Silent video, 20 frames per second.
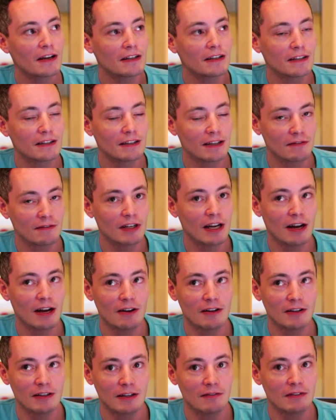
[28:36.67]
given
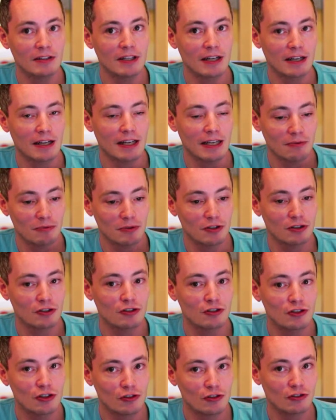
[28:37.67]
that it was
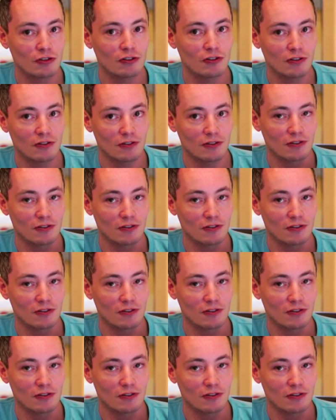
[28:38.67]
just